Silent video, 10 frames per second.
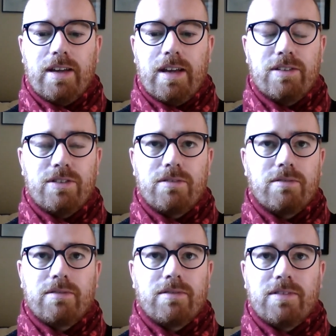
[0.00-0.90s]
And
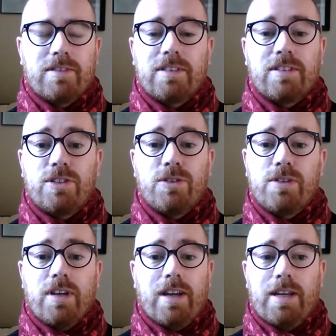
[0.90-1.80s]

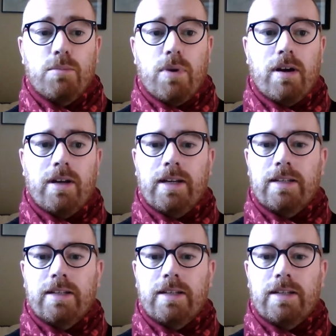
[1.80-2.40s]
dukkha in Pali,